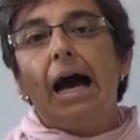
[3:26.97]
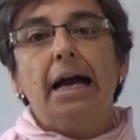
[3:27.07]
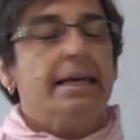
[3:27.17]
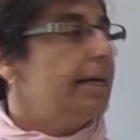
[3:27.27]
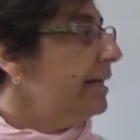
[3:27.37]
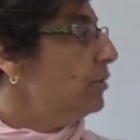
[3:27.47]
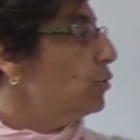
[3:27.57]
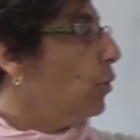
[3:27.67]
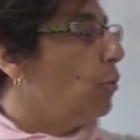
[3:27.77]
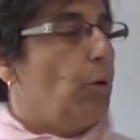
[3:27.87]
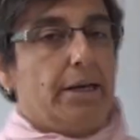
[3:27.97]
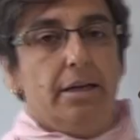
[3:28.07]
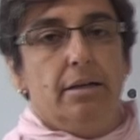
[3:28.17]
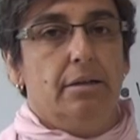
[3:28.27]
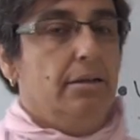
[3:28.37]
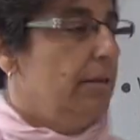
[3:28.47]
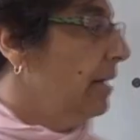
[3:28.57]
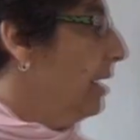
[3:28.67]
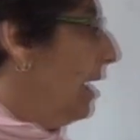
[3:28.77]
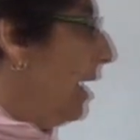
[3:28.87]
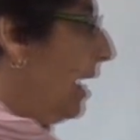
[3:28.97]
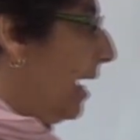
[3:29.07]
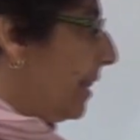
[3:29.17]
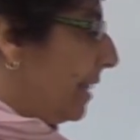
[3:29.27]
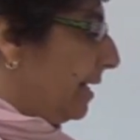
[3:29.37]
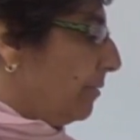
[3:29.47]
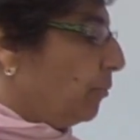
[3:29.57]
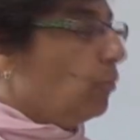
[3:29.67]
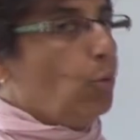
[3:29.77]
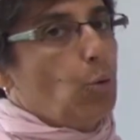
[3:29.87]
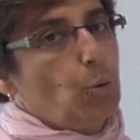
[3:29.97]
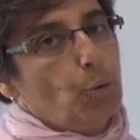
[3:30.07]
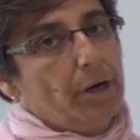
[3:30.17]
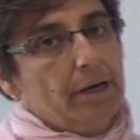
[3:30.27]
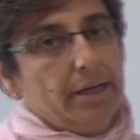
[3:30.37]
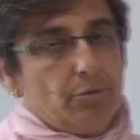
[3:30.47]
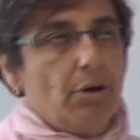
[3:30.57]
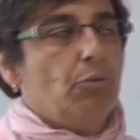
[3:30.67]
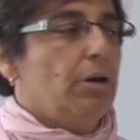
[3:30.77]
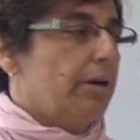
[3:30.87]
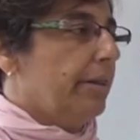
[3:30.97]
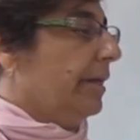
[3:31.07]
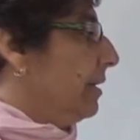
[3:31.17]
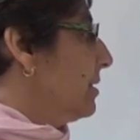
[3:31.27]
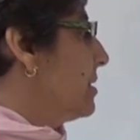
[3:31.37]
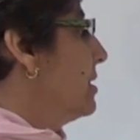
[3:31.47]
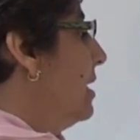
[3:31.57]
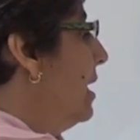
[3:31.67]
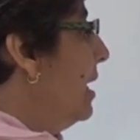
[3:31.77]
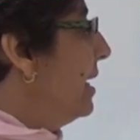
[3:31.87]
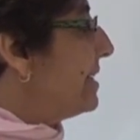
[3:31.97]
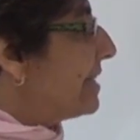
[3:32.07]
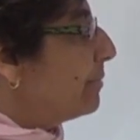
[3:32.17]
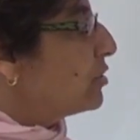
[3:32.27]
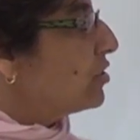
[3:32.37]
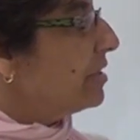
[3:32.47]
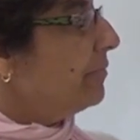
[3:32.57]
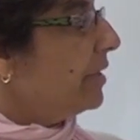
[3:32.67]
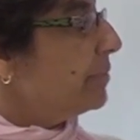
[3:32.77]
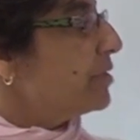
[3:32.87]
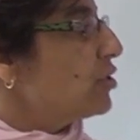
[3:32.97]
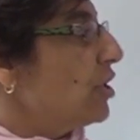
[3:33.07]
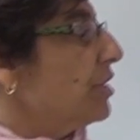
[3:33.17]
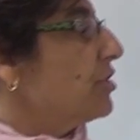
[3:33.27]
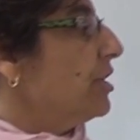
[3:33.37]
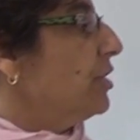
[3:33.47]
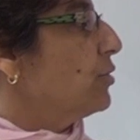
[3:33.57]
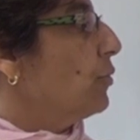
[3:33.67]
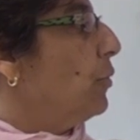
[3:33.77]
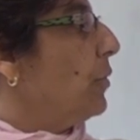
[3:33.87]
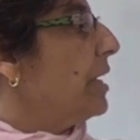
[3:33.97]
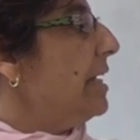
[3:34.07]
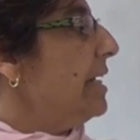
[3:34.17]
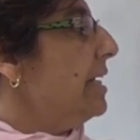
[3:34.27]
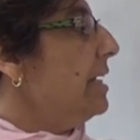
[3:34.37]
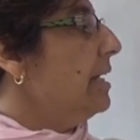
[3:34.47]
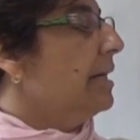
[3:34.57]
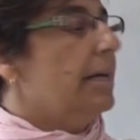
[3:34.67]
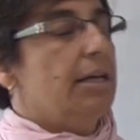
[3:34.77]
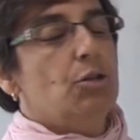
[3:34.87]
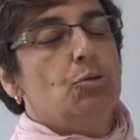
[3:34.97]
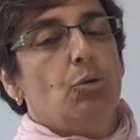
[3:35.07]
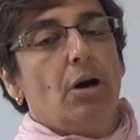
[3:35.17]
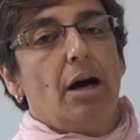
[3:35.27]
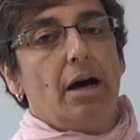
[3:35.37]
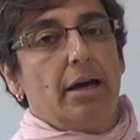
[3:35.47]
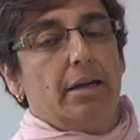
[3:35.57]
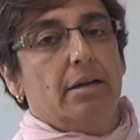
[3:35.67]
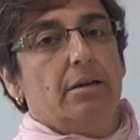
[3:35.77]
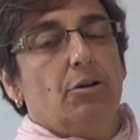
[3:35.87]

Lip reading: I into a Y. And then more irregular things. Stem changing verbs change into E into I.